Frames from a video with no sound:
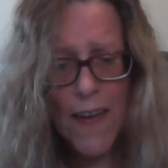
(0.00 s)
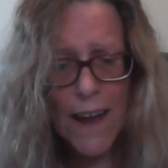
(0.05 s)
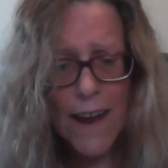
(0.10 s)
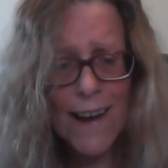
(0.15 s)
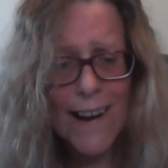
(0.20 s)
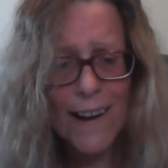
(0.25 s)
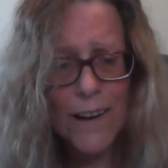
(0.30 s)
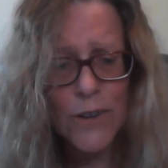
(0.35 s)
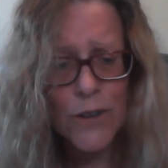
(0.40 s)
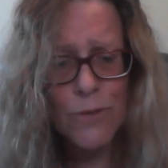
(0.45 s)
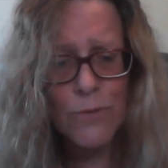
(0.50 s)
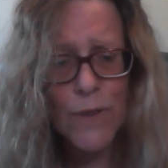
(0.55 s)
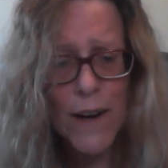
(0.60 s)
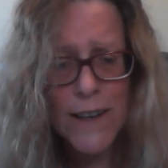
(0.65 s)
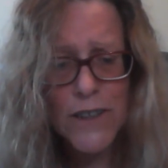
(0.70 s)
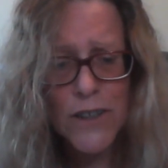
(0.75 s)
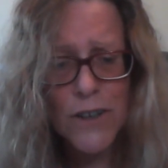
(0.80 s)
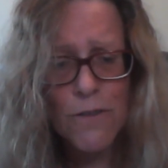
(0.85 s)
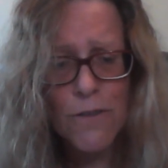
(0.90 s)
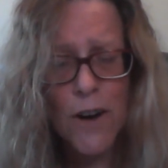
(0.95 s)
how to
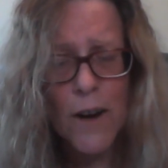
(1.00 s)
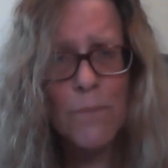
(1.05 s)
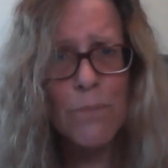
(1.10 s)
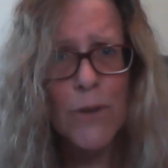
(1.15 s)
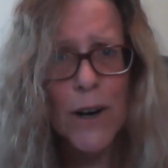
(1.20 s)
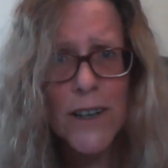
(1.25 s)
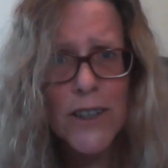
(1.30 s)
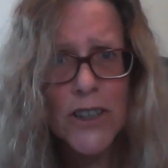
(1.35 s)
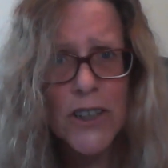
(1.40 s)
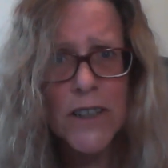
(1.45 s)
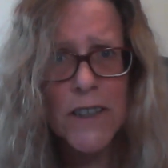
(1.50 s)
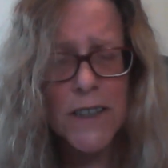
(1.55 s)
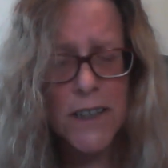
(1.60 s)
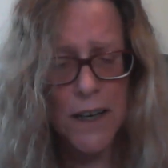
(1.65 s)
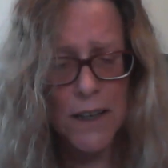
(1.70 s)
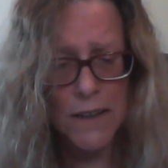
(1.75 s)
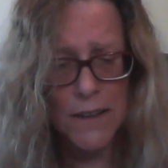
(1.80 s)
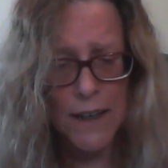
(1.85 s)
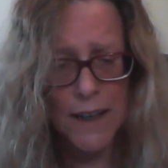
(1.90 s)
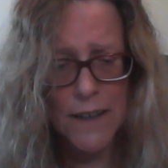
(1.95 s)
raise your vibration
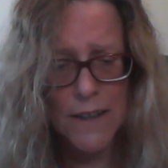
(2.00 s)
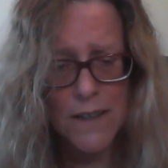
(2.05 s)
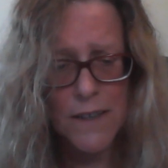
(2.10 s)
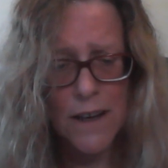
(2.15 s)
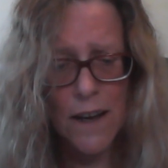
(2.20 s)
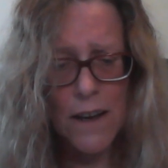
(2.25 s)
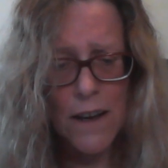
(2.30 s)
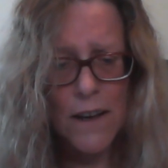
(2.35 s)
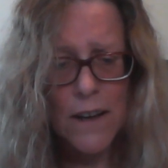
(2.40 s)
techniques,